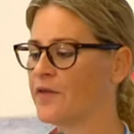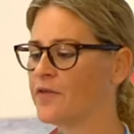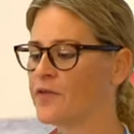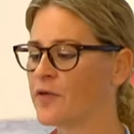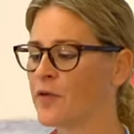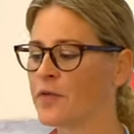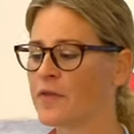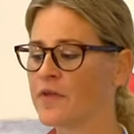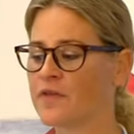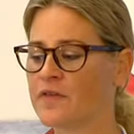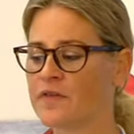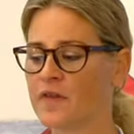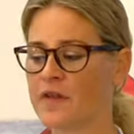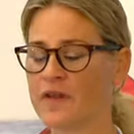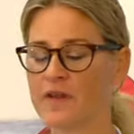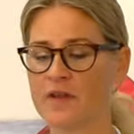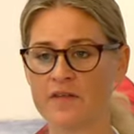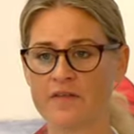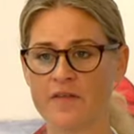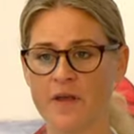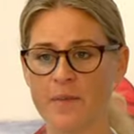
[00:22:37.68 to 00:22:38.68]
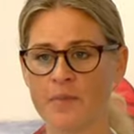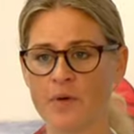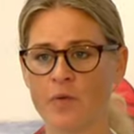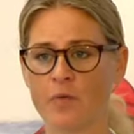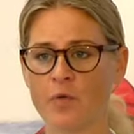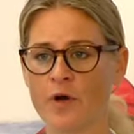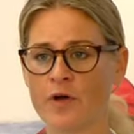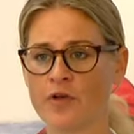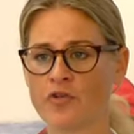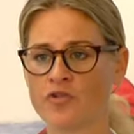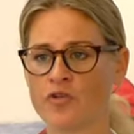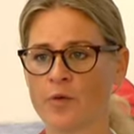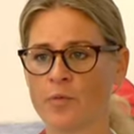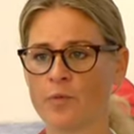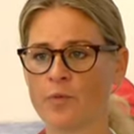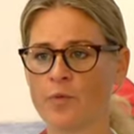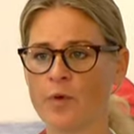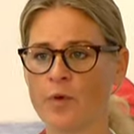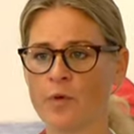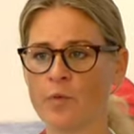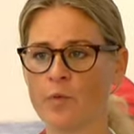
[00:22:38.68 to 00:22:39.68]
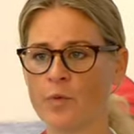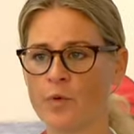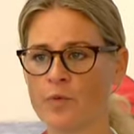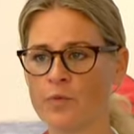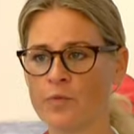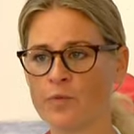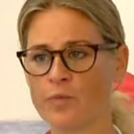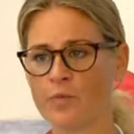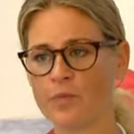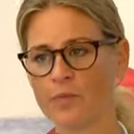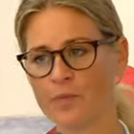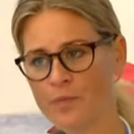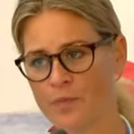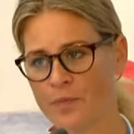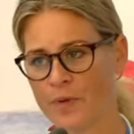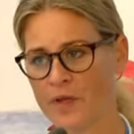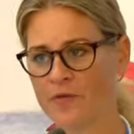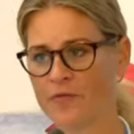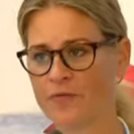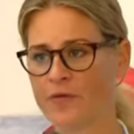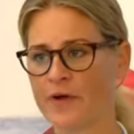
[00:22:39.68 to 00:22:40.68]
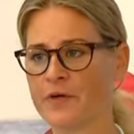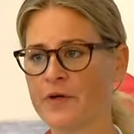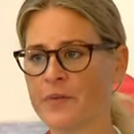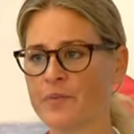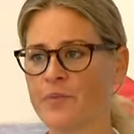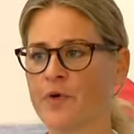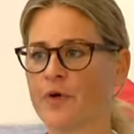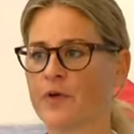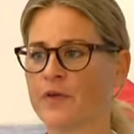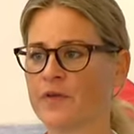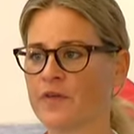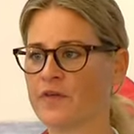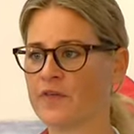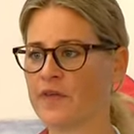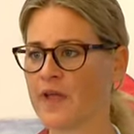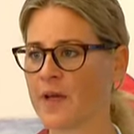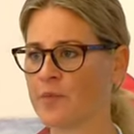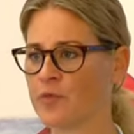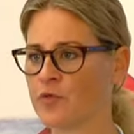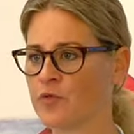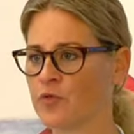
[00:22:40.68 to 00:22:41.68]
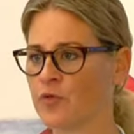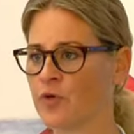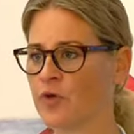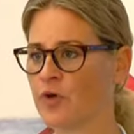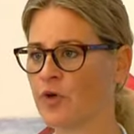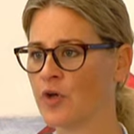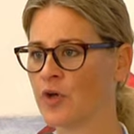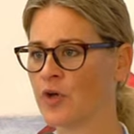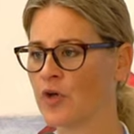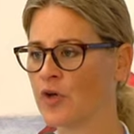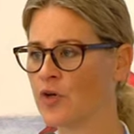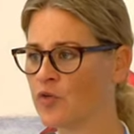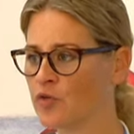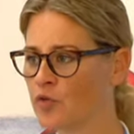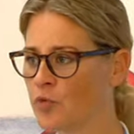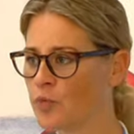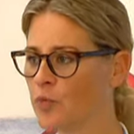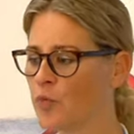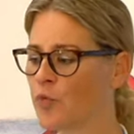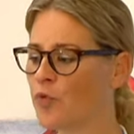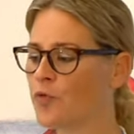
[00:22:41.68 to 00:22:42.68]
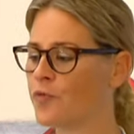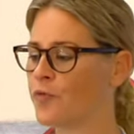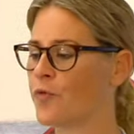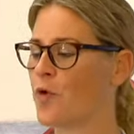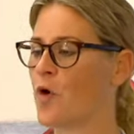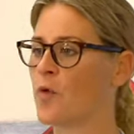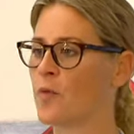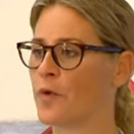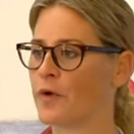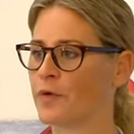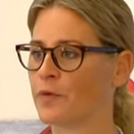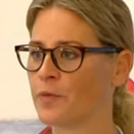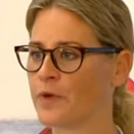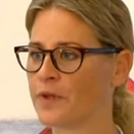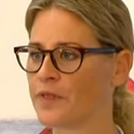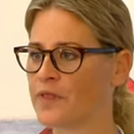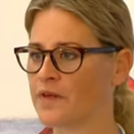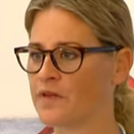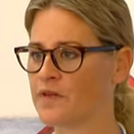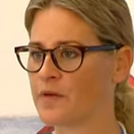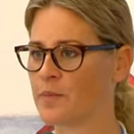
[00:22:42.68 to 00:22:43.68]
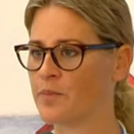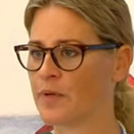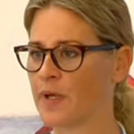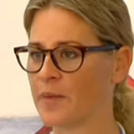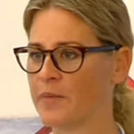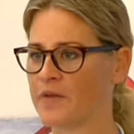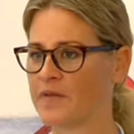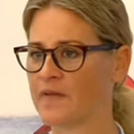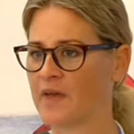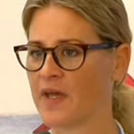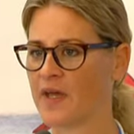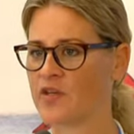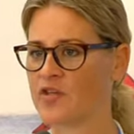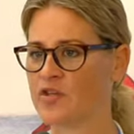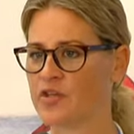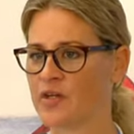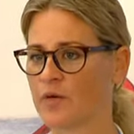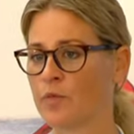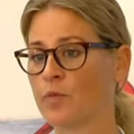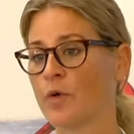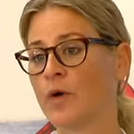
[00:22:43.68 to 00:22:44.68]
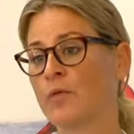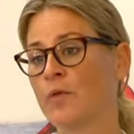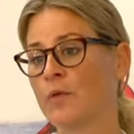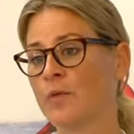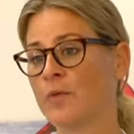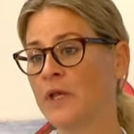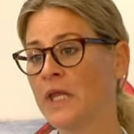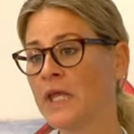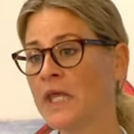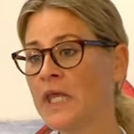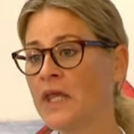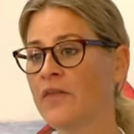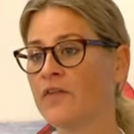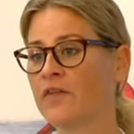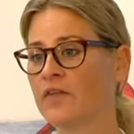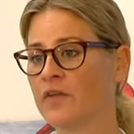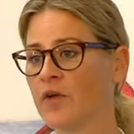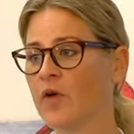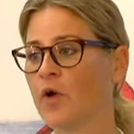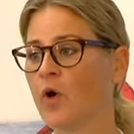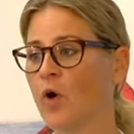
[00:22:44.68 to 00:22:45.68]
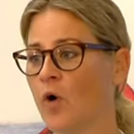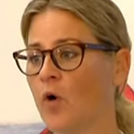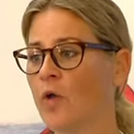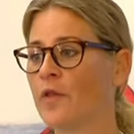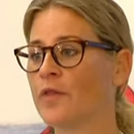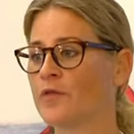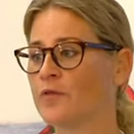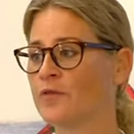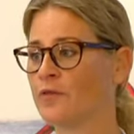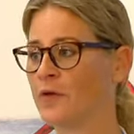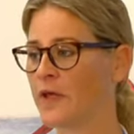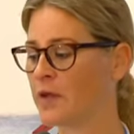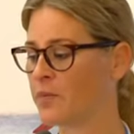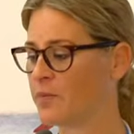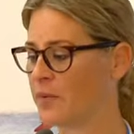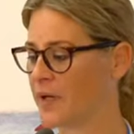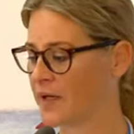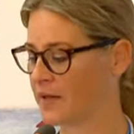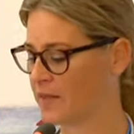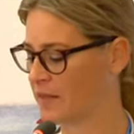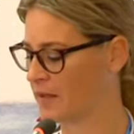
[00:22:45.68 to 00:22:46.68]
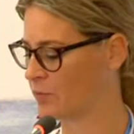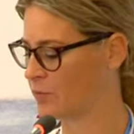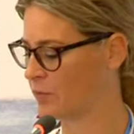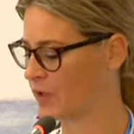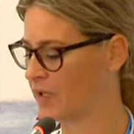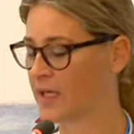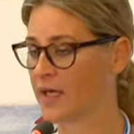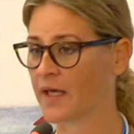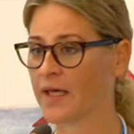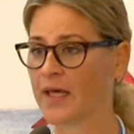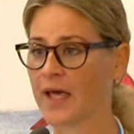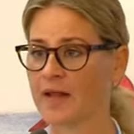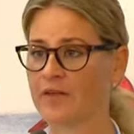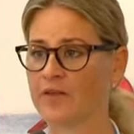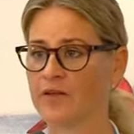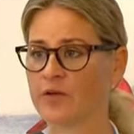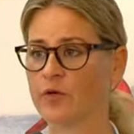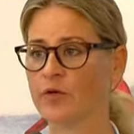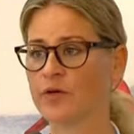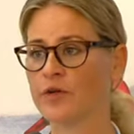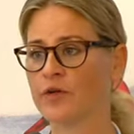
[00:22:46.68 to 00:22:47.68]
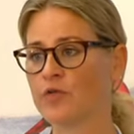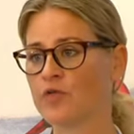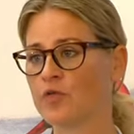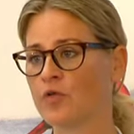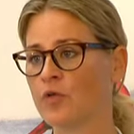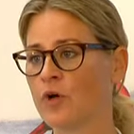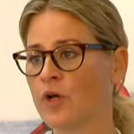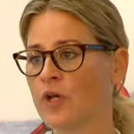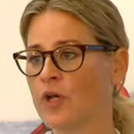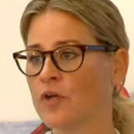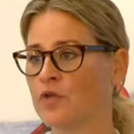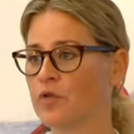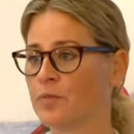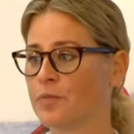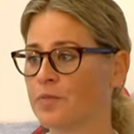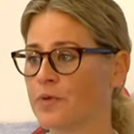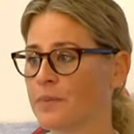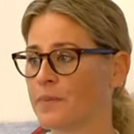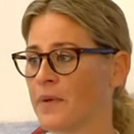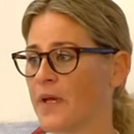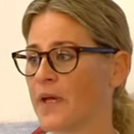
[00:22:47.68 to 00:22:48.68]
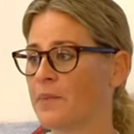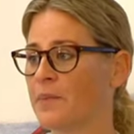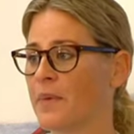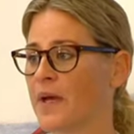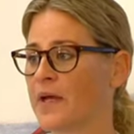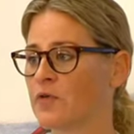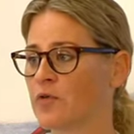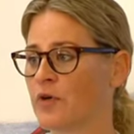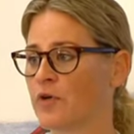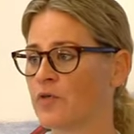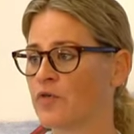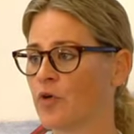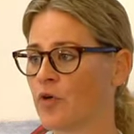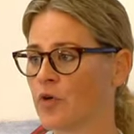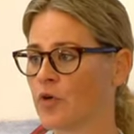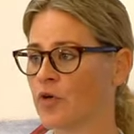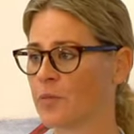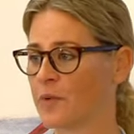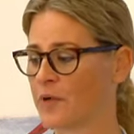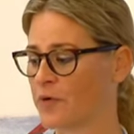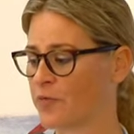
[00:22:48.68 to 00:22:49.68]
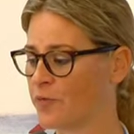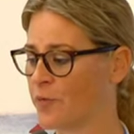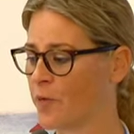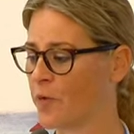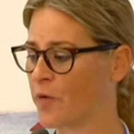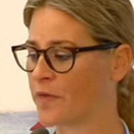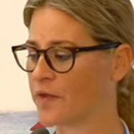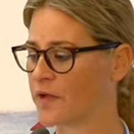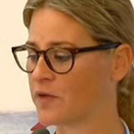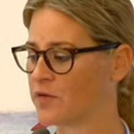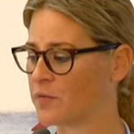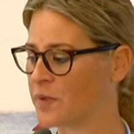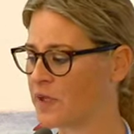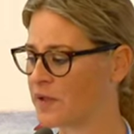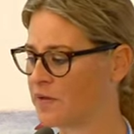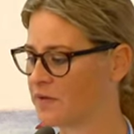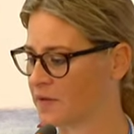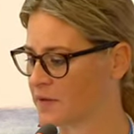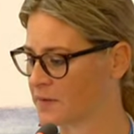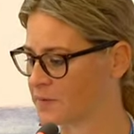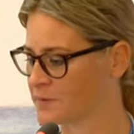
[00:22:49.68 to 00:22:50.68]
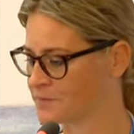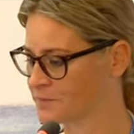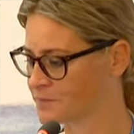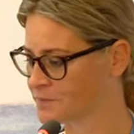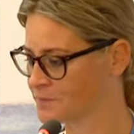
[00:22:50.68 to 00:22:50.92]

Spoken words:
So this December workshop will be a very important step to move forward with this implementation, and where we need all the feedback that we can get in order to prepare a background document for that meeting.